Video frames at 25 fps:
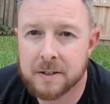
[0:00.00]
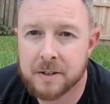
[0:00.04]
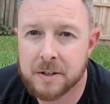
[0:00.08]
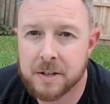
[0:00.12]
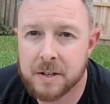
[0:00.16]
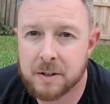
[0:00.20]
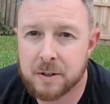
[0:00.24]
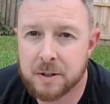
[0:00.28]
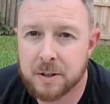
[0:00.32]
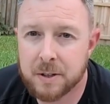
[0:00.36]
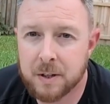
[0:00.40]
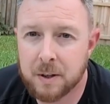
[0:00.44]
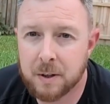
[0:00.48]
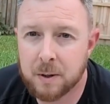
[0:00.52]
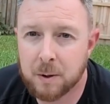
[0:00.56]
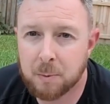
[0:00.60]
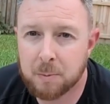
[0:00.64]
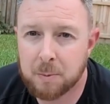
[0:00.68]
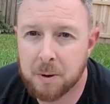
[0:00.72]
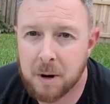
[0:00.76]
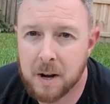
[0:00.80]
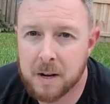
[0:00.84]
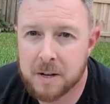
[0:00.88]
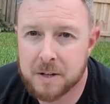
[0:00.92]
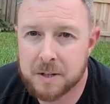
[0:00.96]
deer skull
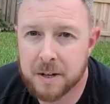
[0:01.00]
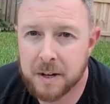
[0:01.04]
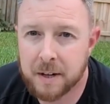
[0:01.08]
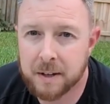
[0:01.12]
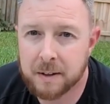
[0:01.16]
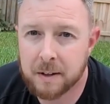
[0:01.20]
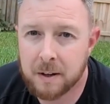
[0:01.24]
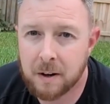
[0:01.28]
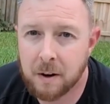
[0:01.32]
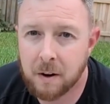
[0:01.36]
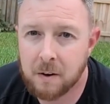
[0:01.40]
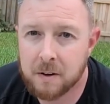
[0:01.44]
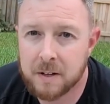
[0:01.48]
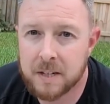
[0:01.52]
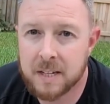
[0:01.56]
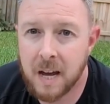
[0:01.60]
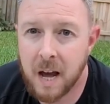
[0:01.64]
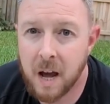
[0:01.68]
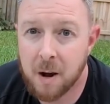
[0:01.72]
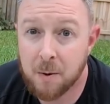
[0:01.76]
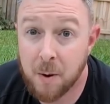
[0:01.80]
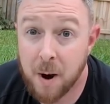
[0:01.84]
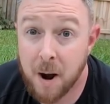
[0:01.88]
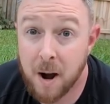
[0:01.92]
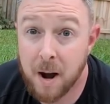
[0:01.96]
project, our
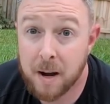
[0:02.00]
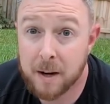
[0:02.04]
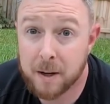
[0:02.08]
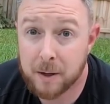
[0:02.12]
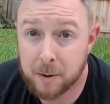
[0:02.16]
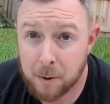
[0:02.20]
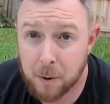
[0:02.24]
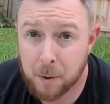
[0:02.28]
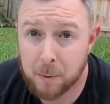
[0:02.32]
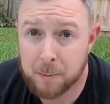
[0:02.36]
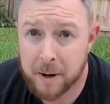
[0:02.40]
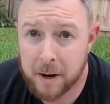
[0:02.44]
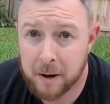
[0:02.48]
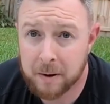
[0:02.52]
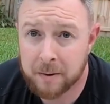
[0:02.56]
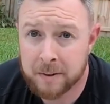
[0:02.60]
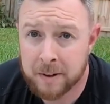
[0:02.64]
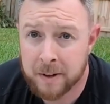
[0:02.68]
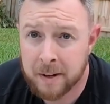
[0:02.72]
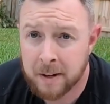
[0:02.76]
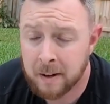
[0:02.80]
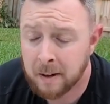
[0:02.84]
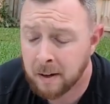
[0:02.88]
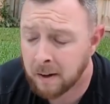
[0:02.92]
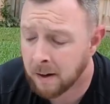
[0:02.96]
DIY Euro mount,
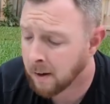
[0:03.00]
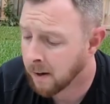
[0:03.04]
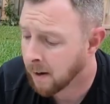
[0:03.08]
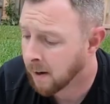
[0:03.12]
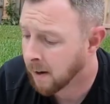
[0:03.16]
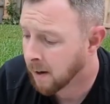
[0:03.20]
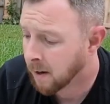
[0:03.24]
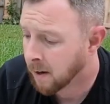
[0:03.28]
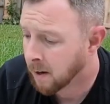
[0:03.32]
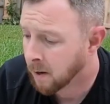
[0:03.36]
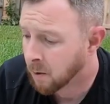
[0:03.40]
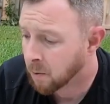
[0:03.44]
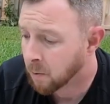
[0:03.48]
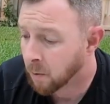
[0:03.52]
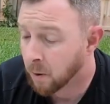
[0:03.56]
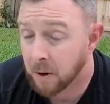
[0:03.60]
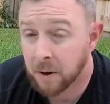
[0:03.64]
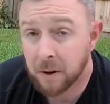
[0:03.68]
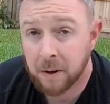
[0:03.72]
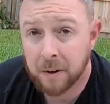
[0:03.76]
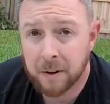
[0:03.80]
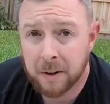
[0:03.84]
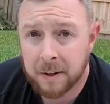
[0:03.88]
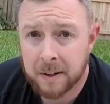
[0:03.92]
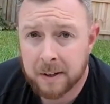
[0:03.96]

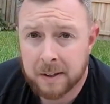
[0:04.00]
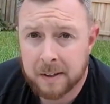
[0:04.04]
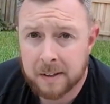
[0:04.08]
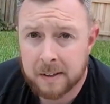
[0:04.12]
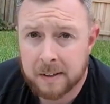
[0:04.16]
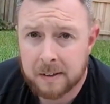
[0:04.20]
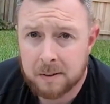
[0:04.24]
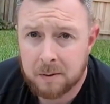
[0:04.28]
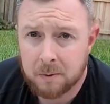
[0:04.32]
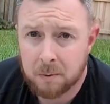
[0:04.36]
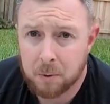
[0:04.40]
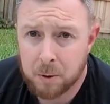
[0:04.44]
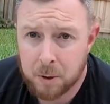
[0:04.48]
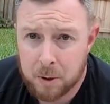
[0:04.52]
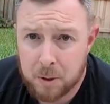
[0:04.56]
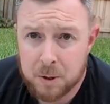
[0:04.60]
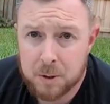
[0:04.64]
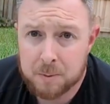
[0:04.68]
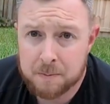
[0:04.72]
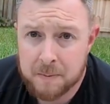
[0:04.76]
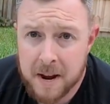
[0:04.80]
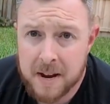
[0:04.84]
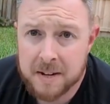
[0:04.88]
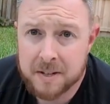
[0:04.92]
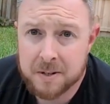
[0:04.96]
where we're
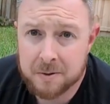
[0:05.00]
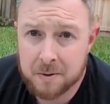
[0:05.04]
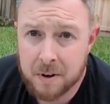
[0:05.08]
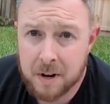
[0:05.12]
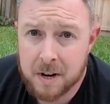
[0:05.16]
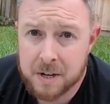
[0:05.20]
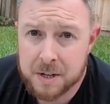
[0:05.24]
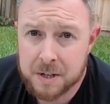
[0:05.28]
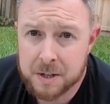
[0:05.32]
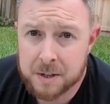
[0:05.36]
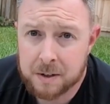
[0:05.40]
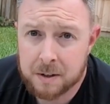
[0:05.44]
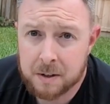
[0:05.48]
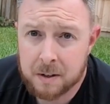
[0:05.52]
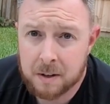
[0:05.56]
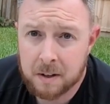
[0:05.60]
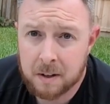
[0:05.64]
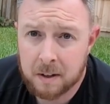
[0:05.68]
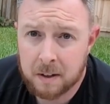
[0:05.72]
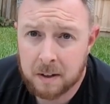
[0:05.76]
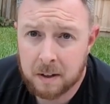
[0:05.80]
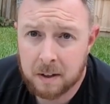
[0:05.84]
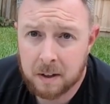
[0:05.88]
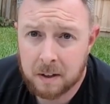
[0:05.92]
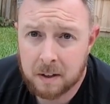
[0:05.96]
using maceration.
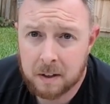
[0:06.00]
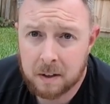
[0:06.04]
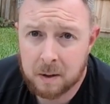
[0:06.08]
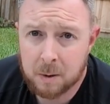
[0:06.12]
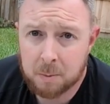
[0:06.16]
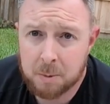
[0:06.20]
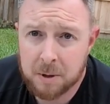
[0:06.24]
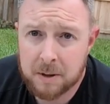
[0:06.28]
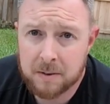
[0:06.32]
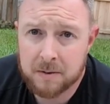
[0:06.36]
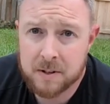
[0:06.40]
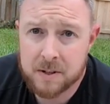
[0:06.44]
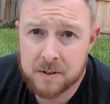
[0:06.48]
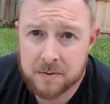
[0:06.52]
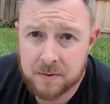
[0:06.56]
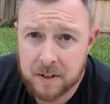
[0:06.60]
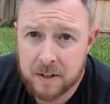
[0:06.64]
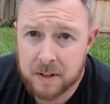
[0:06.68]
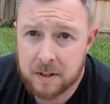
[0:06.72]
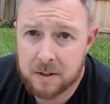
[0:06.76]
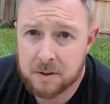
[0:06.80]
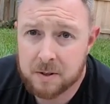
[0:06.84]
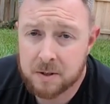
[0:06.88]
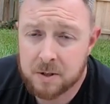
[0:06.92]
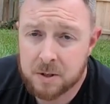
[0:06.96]
And in the previous
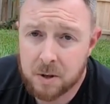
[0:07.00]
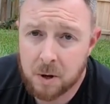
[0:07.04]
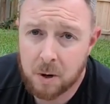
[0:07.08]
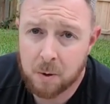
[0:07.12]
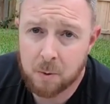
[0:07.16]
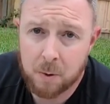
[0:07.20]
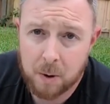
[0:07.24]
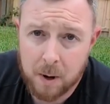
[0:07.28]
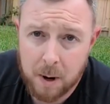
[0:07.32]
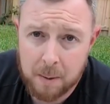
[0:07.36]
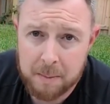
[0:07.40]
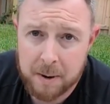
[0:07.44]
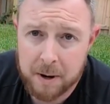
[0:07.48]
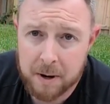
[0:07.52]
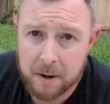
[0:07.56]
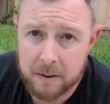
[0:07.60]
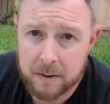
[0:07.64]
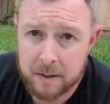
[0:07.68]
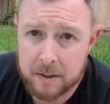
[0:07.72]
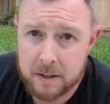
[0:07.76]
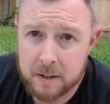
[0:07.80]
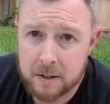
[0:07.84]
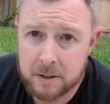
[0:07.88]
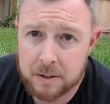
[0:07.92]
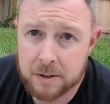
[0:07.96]
videos you saw where I buried
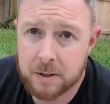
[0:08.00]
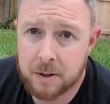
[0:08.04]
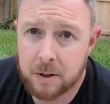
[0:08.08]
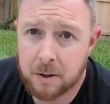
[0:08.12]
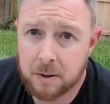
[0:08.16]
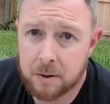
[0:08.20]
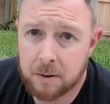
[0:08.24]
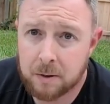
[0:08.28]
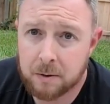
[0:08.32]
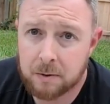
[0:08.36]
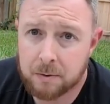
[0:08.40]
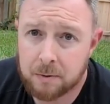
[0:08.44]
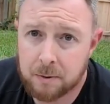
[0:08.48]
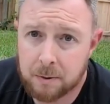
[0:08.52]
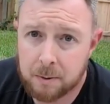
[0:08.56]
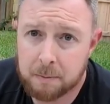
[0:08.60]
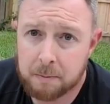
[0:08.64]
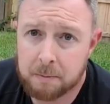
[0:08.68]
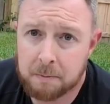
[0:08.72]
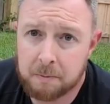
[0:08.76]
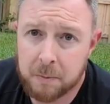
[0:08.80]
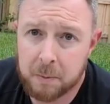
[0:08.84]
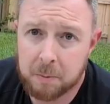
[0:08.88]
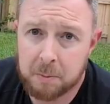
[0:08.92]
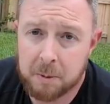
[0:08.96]
the deer skull
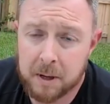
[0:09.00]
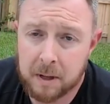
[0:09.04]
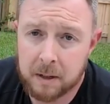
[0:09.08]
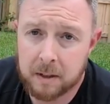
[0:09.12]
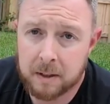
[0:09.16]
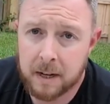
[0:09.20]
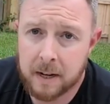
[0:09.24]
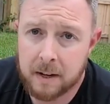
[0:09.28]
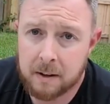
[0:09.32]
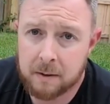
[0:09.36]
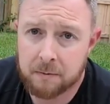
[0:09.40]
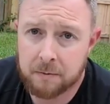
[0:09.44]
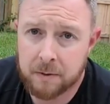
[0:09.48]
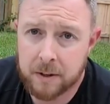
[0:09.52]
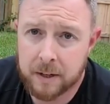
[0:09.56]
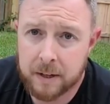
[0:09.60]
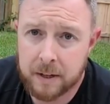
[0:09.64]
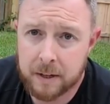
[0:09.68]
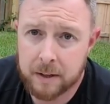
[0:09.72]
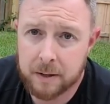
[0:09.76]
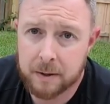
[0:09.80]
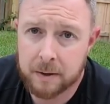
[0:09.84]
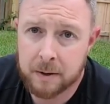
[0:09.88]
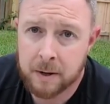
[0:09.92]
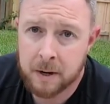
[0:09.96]
from the buck down
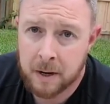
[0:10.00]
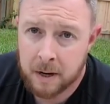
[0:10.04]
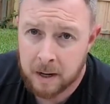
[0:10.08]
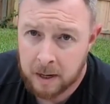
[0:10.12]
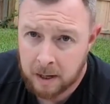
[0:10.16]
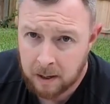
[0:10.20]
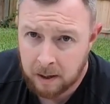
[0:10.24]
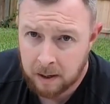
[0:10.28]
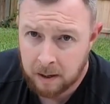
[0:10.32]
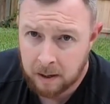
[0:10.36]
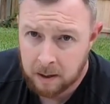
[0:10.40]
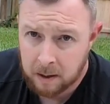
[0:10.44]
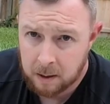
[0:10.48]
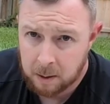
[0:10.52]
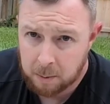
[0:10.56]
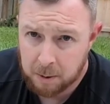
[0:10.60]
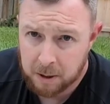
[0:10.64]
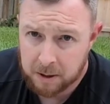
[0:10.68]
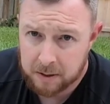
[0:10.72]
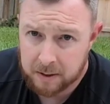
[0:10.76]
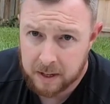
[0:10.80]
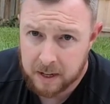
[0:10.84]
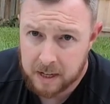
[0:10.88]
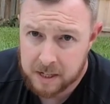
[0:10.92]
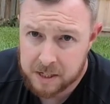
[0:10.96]
video, the
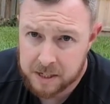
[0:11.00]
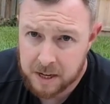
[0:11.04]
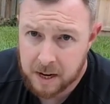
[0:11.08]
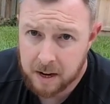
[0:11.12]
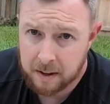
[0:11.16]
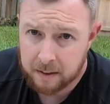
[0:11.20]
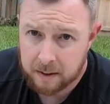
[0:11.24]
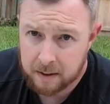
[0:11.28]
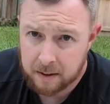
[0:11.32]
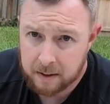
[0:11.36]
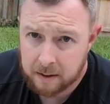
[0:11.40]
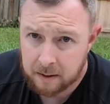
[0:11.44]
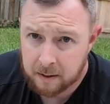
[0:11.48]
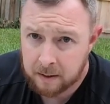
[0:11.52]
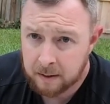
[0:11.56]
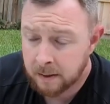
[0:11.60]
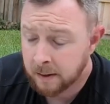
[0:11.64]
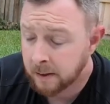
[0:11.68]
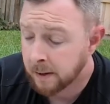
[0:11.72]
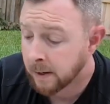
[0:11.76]
buck that I shot there,